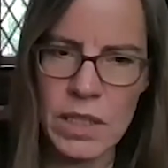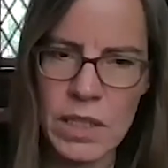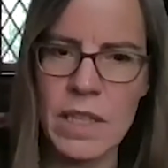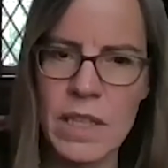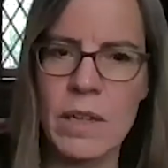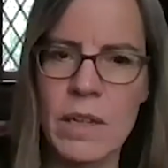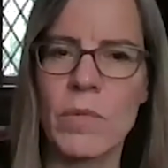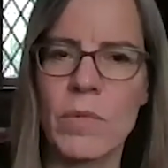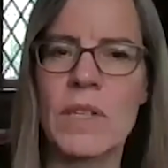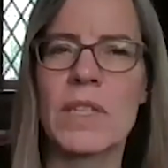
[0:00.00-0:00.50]
And
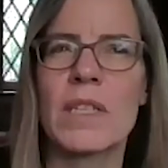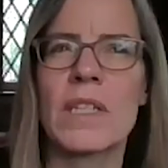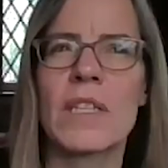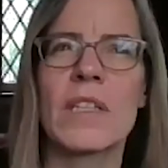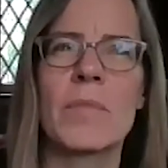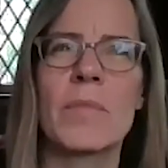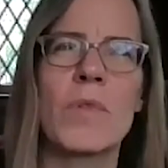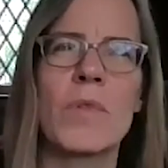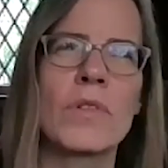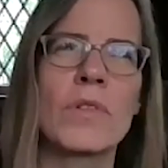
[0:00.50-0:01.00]
then we see the
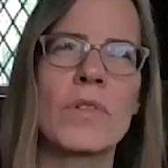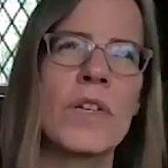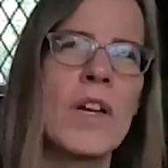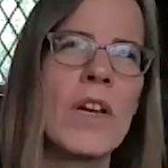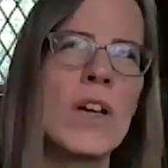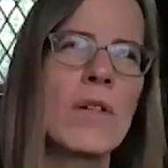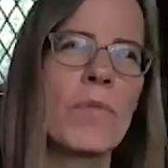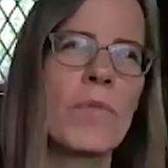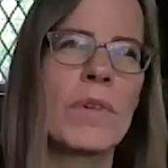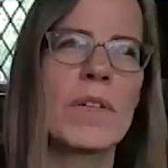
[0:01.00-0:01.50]
most
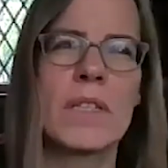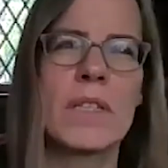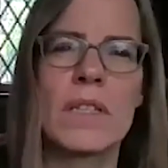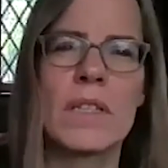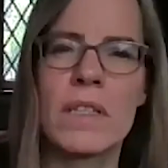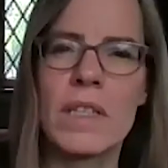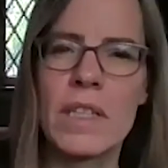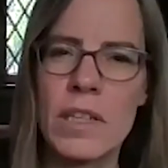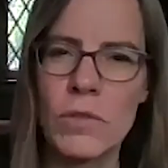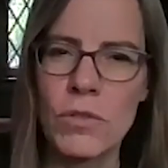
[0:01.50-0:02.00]

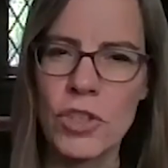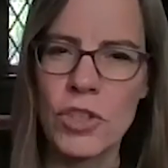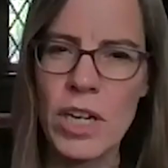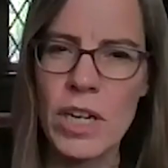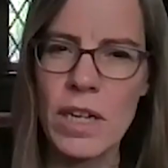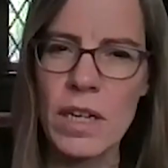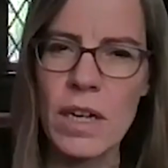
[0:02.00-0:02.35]
recent DOJ